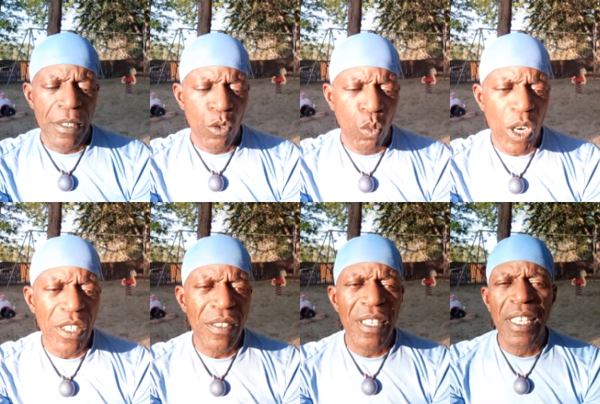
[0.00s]
What
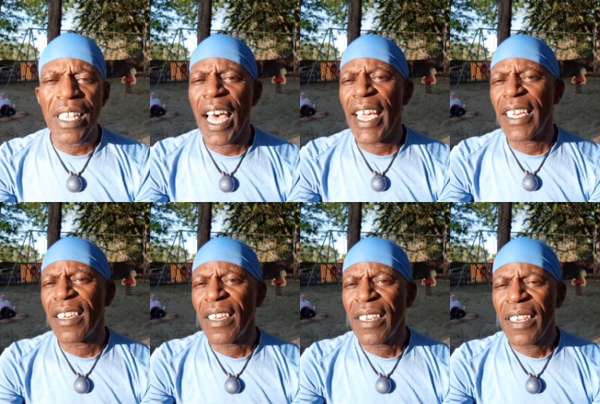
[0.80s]
is it like
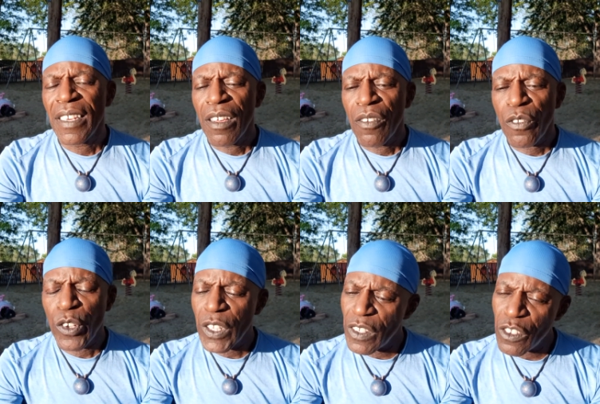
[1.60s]
for
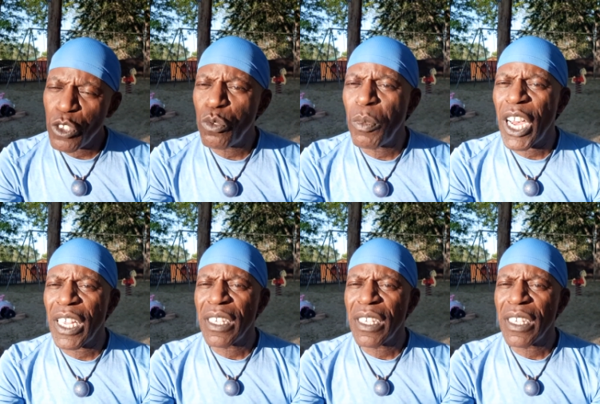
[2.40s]
this human?